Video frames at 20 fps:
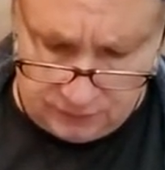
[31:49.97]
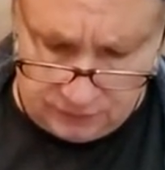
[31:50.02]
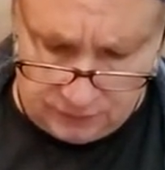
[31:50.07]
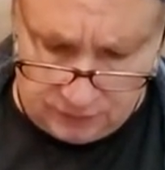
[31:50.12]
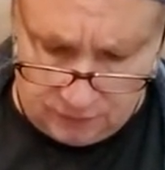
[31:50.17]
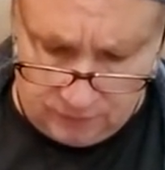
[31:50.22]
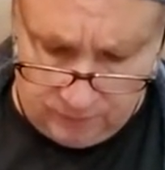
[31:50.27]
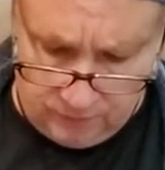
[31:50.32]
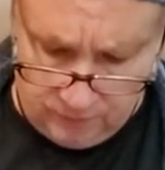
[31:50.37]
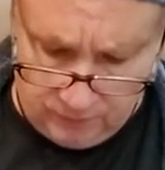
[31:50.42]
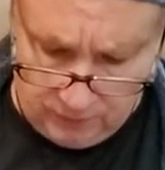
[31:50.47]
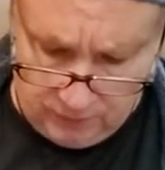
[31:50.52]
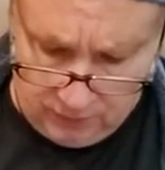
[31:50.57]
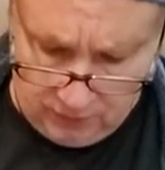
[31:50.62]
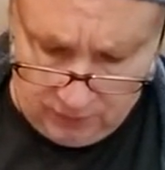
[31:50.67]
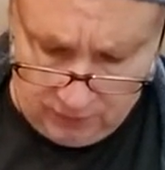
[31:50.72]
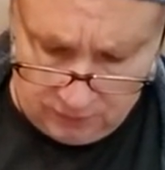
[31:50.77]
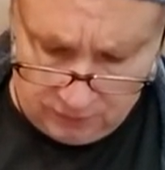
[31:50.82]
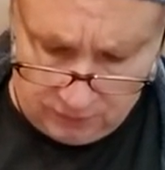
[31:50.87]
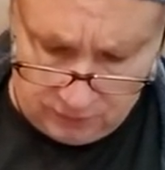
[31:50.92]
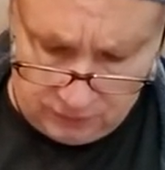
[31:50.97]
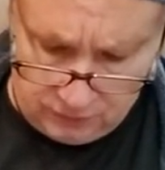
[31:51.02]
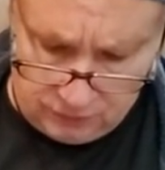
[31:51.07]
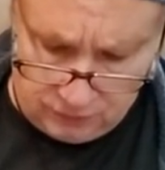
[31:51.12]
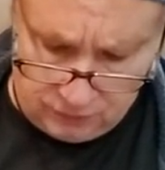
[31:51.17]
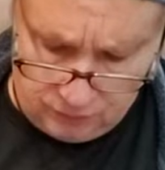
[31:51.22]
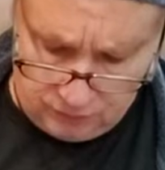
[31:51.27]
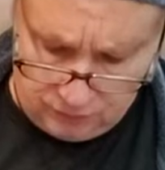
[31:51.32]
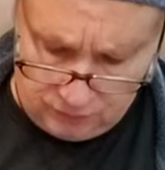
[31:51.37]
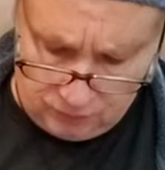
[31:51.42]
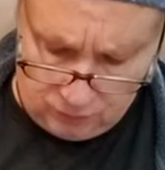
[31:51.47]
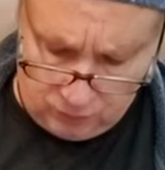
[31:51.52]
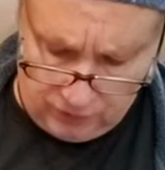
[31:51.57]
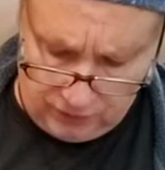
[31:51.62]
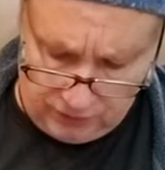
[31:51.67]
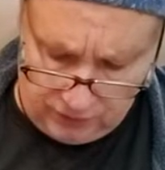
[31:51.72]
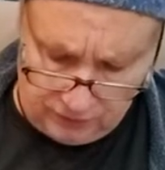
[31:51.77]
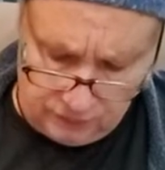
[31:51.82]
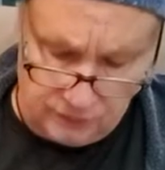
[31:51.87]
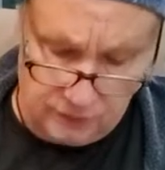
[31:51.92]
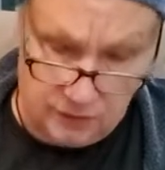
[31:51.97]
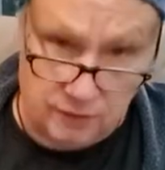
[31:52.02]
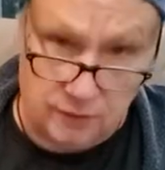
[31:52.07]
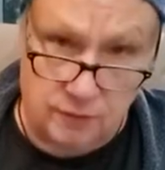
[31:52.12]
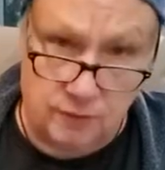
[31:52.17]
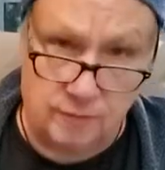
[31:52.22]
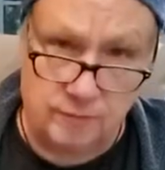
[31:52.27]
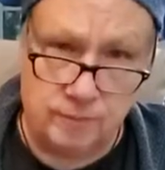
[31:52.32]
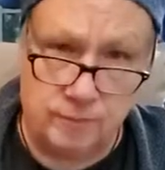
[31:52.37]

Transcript: So these could be weeks here.